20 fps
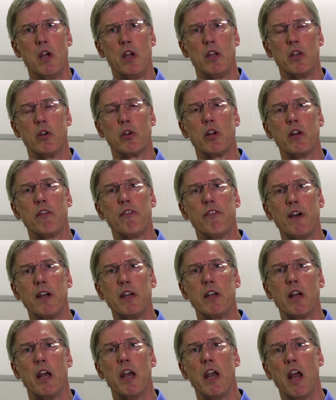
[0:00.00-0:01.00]
You're going to
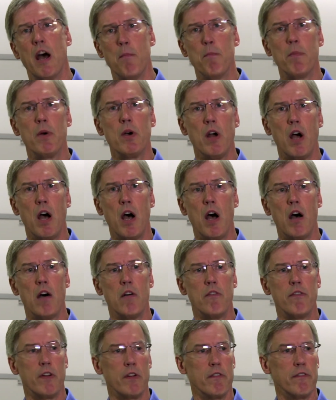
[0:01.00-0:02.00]
find a number
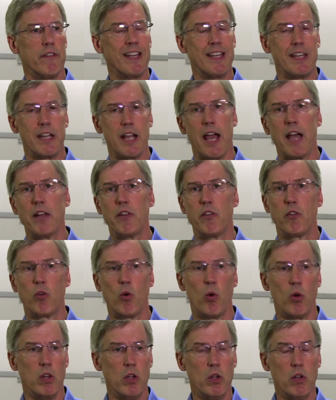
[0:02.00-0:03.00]
of vignettes
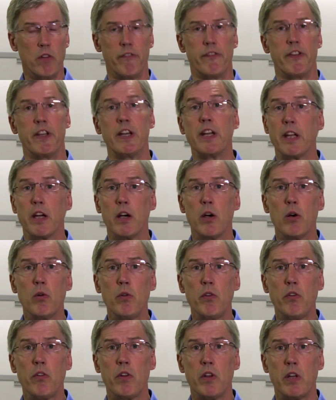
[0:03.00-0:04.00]
or little
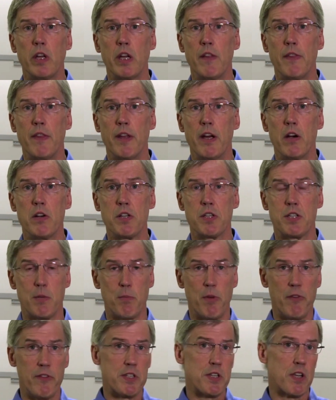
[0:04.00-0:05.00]
videos in there. Some
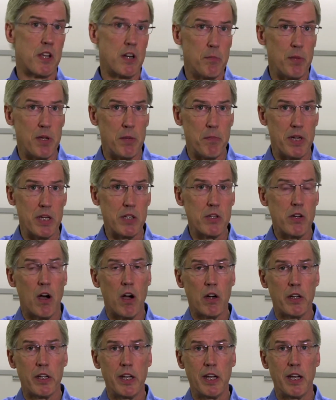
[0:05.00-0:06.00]
of it's going to be me
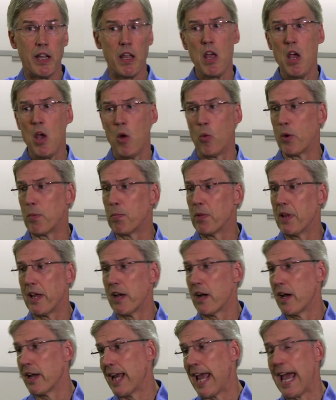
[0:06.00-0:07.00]
talking. We plan
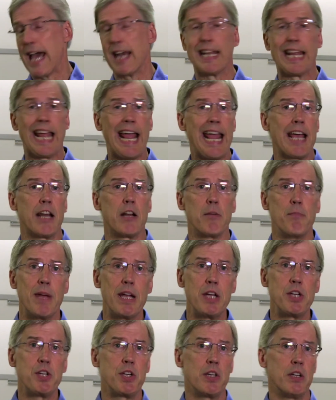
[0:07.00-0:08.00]
on adding
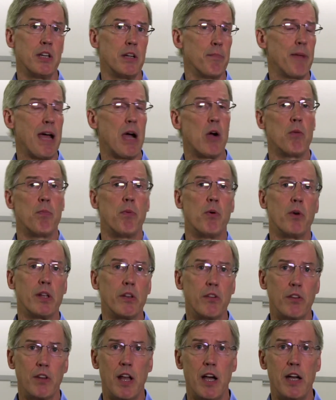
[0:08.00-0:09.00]
animation and PowerPoint
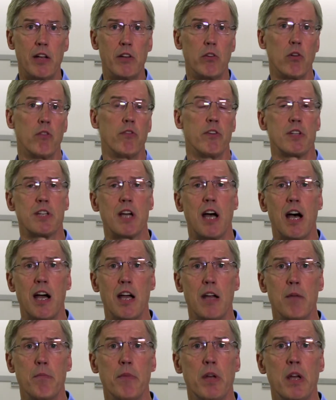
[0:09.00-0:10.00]
slides over
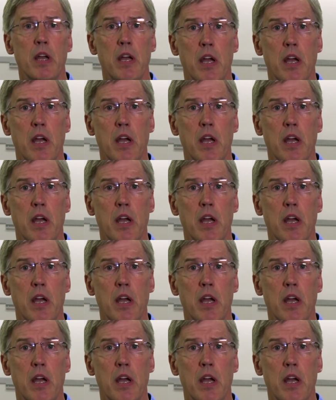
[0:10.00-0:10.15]
time.